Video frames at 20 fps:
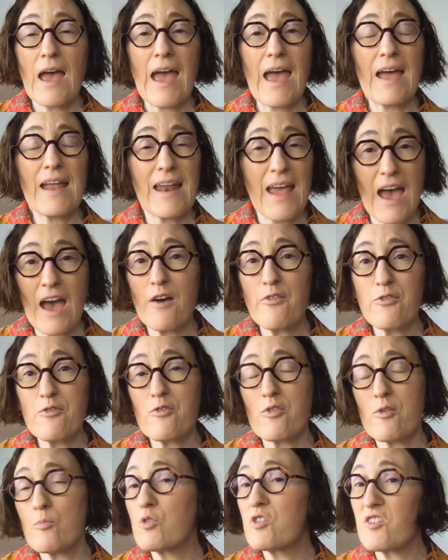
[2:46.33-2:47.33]
And half of
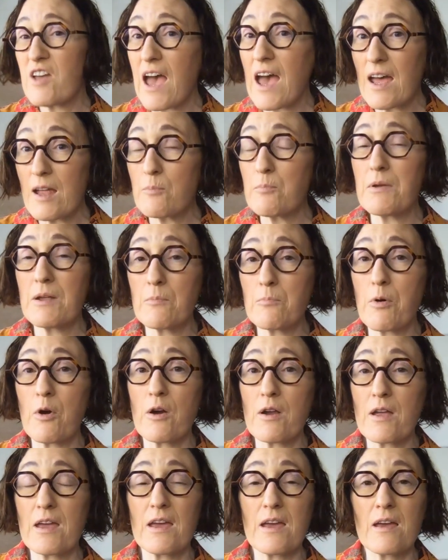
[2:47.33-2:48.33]
them, which had been
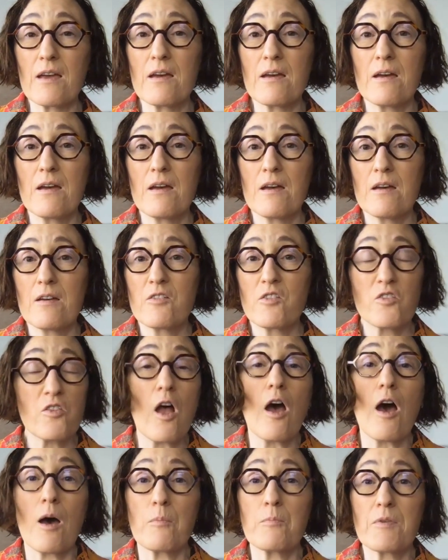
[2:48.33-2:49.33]
barking,
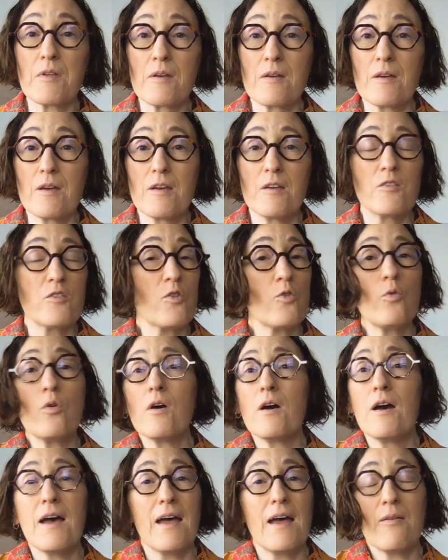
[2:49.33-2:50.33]
stopped. So
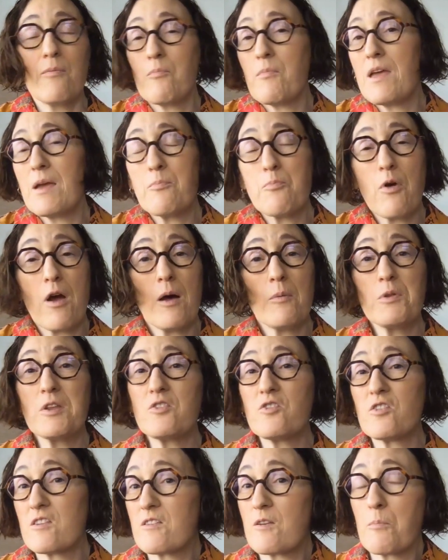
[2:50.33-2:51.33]
it probably
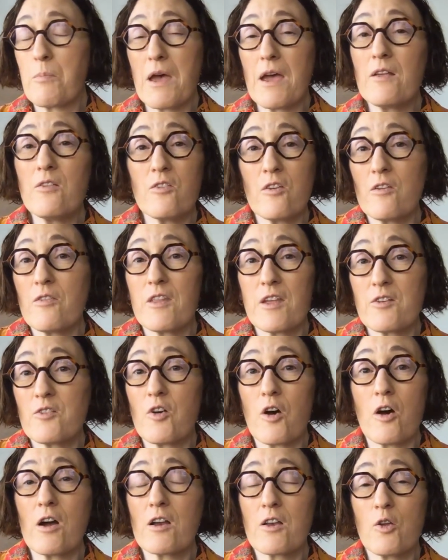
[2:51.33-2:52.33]
just depends on the
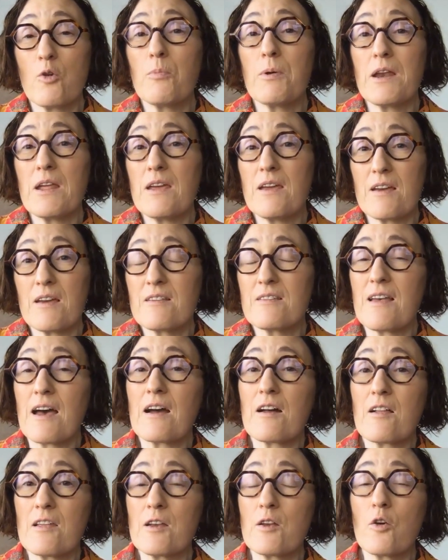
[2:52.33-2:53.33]
dog. Nobody
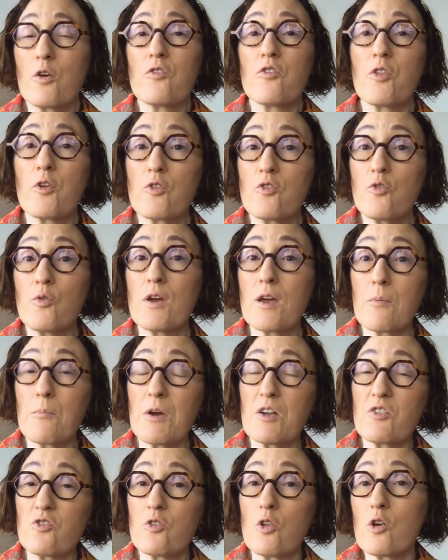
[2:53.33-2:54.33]
exactly knows. They're doing a
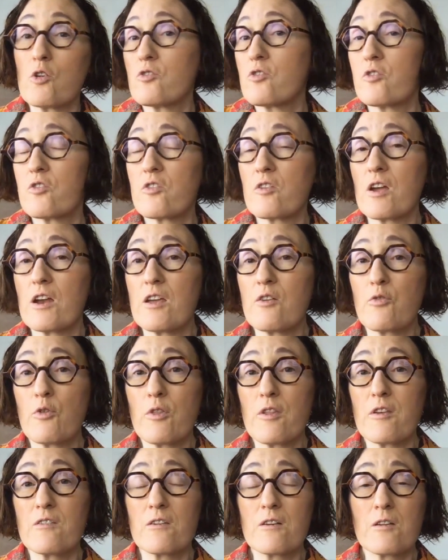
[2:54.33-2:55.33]
much larger study for
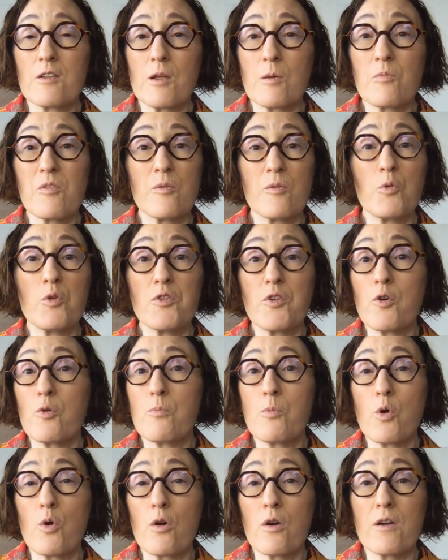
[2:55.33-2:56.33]
this eclipse, and we'll know
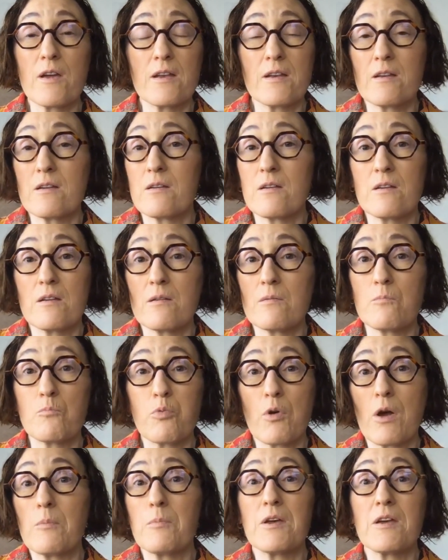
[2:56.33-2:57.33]
more in
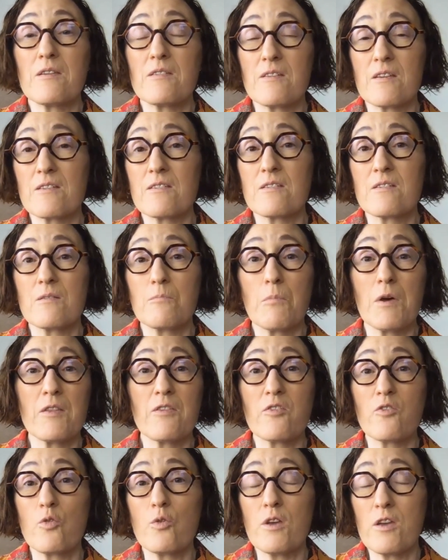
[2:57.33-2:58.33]
probably 6
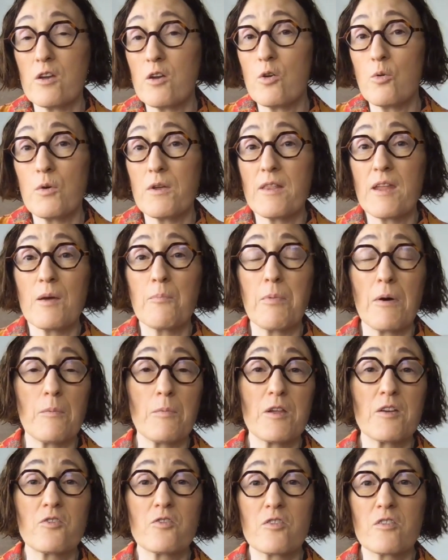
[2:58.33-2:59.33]
months to a year when they
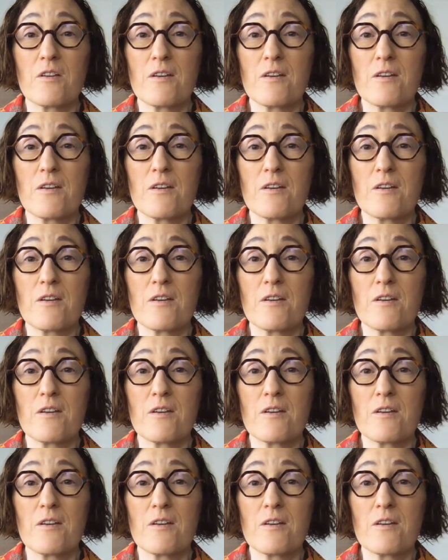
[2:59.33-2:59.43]
publish.